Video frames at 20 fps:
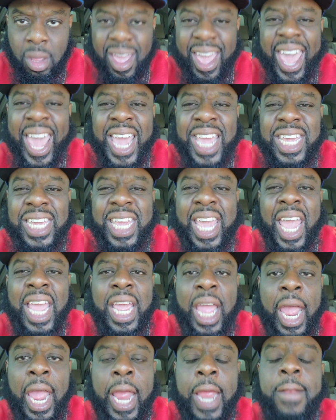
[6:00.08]

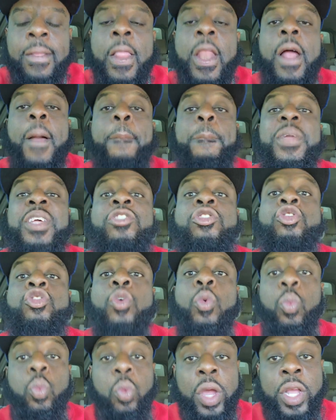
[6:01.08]
AKA,
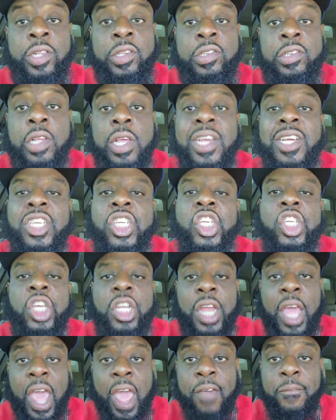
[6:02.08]
Mr. Wentz
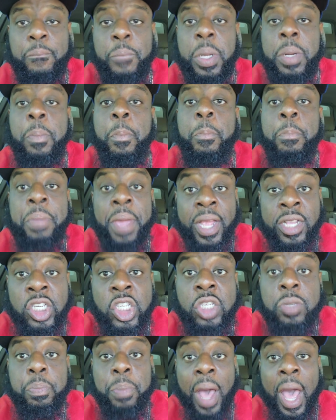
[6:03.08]
should have been
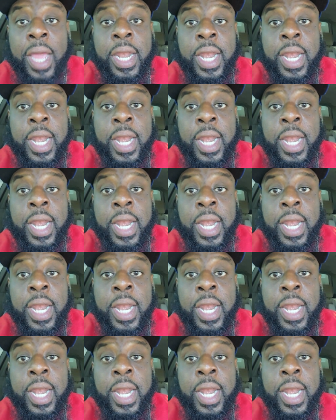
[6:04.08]
benched by